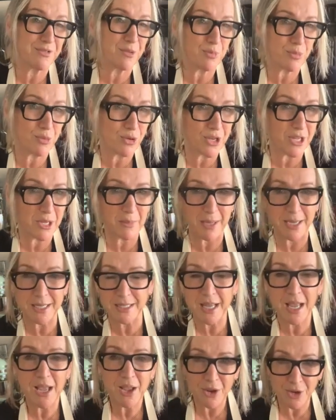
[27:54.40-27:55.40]
the pudding
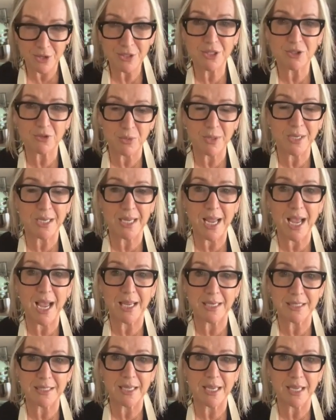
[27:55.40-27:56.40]
mix, because it's really
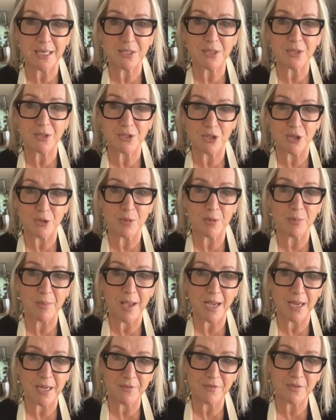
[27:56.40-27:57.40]
hard to get to the
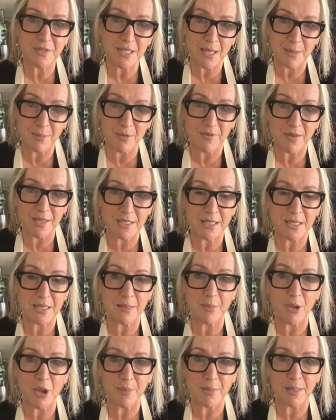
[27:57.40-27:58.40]
supermarket for some of us at
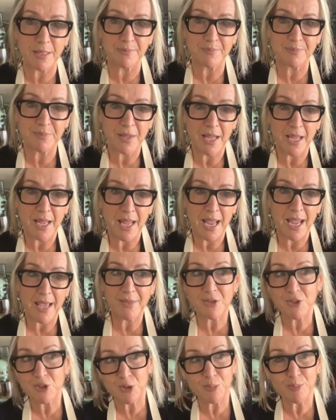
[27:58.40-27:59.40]
the moment.
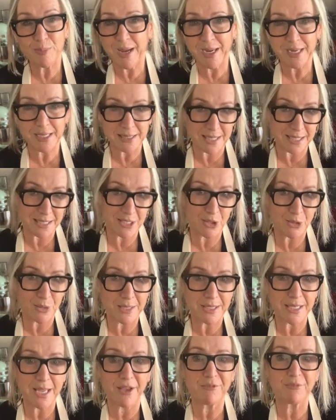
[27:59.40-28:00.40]
And the supermarket doesn't
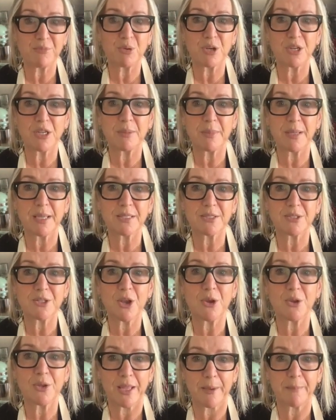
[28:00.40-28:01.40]
always have pudding mix.
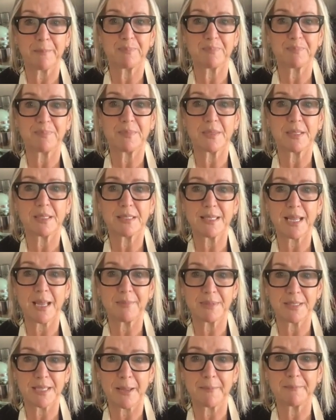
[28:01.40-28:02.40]
So yeah,
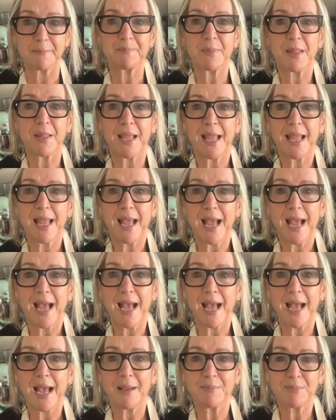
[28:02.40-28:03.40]
same,
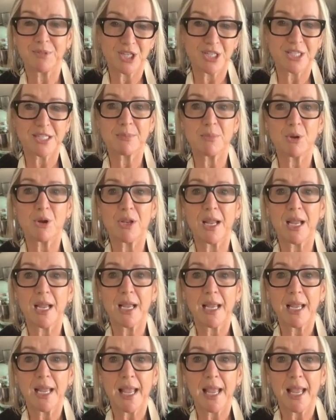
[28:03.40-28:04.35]
just smaller.